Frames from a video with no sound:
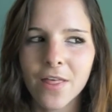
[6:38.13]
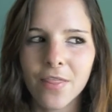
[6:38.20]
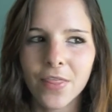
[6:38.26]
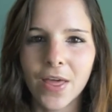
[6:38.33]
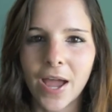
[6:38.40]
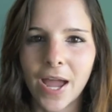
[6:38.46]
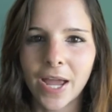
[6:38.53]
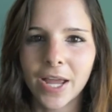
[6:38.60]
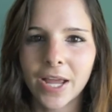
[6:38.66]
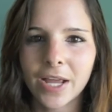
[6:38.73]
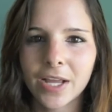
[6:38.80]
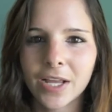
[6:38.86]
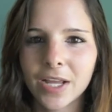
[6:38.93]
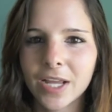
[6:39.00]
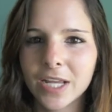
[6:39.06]
that
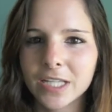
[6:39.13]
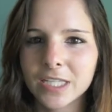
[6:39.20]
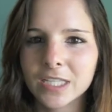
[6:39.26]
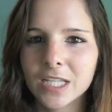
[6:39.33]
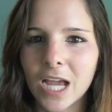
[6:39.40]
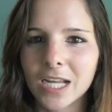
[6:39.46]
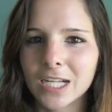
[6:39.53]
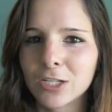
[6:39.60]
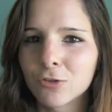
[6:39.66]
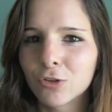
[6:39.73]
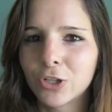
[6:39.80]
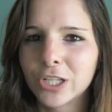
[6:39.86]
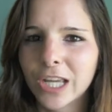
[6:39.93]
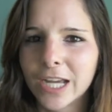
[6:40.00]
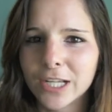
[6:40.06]
I didn't
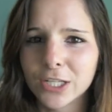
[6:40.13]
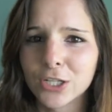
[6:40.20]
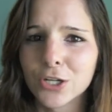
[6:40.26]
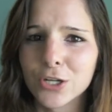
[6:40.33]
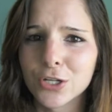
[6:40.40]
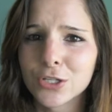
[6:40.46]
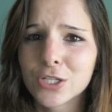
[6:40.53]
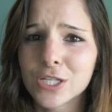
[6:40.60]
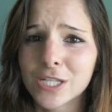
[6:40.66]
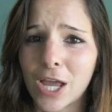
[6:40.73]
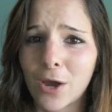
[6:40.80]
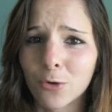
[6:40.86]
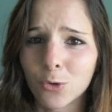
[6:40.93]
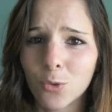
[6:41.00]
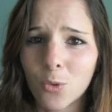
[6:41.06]
really get good sound